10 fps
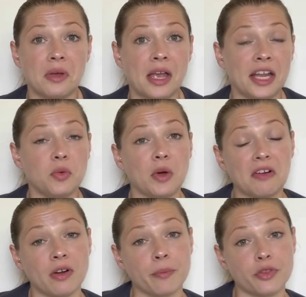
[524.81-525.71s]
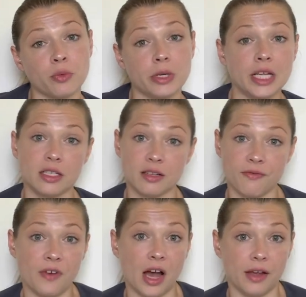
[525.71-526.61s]
anywhere from 3 to
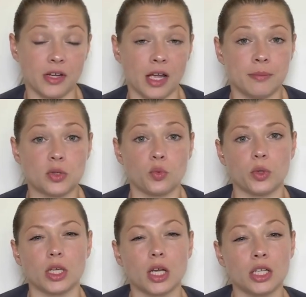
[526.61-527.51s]
5 times a week.